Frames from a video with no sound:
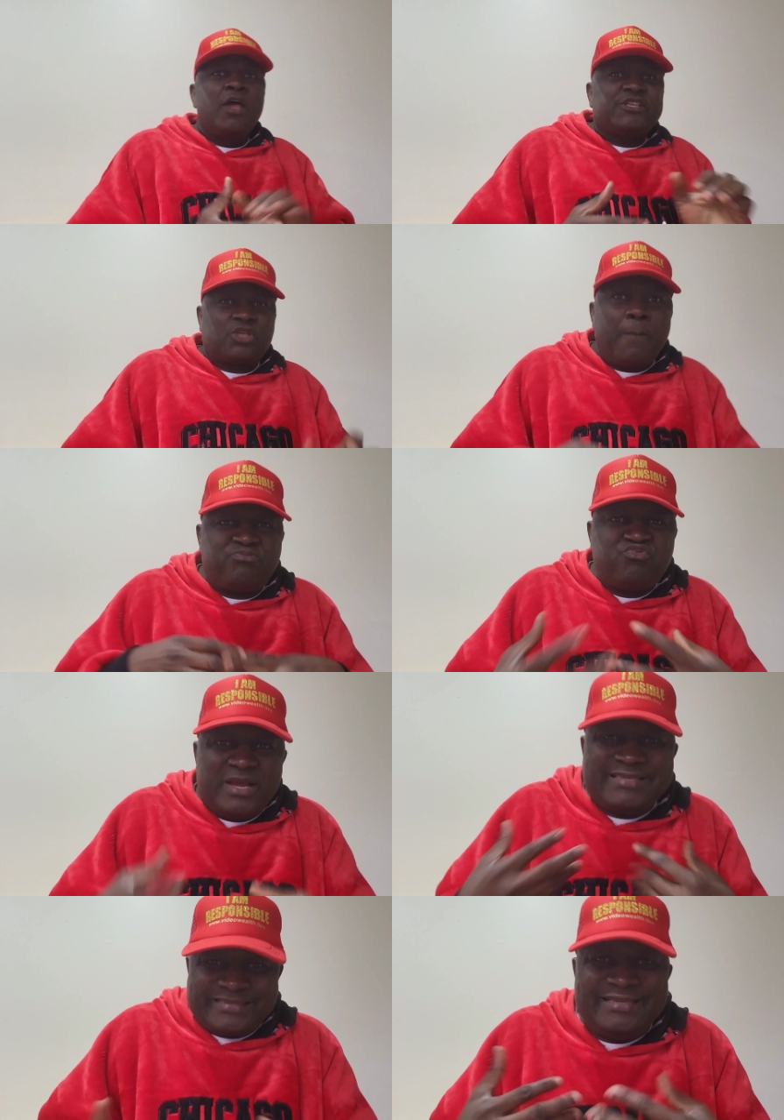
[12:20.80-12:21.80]
Stop
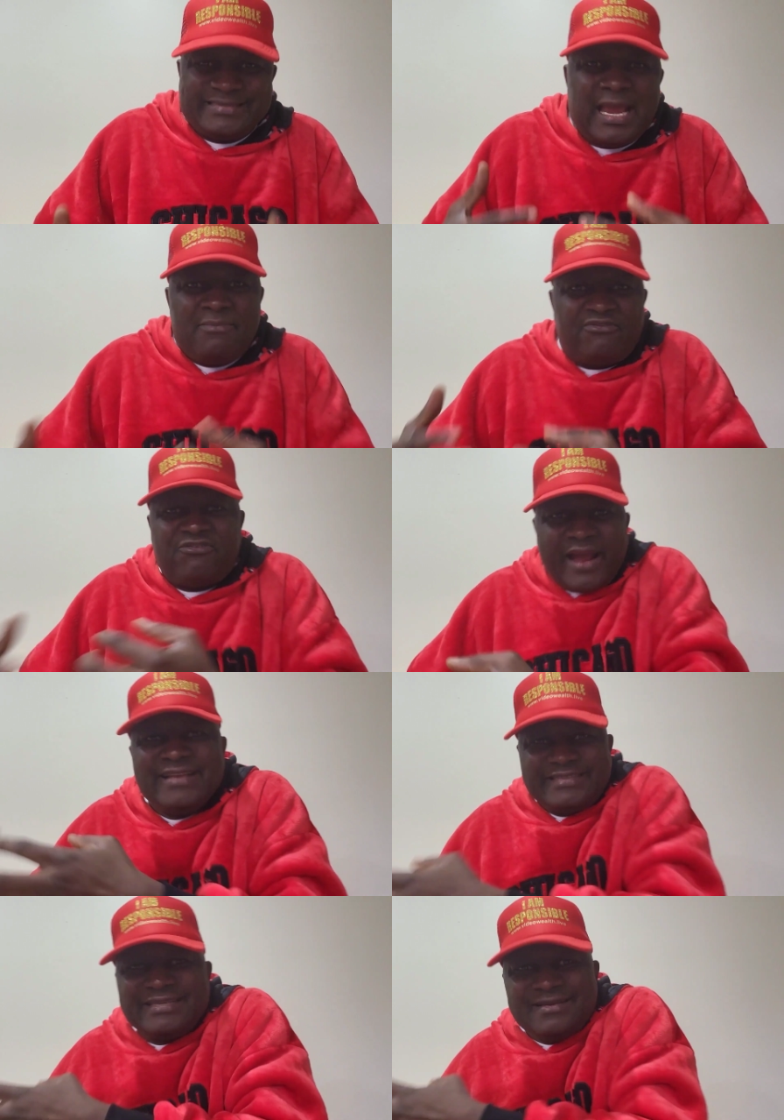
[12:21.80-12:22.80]
wasting time
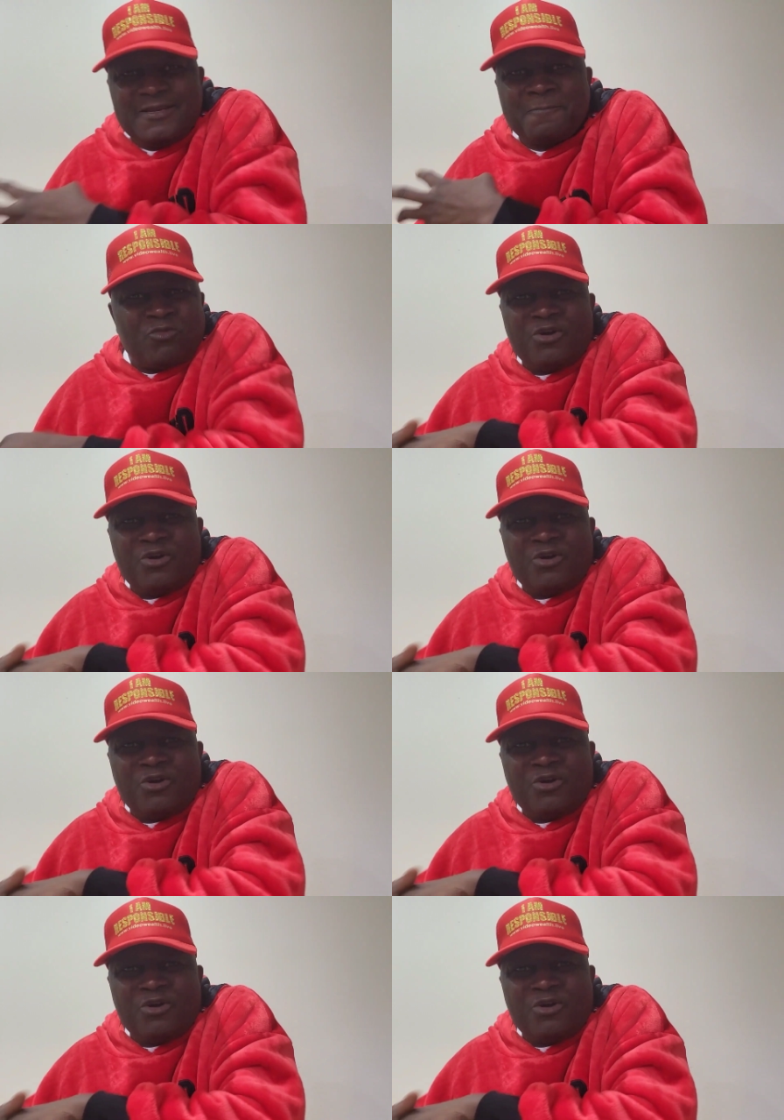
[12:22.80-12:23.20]
fighting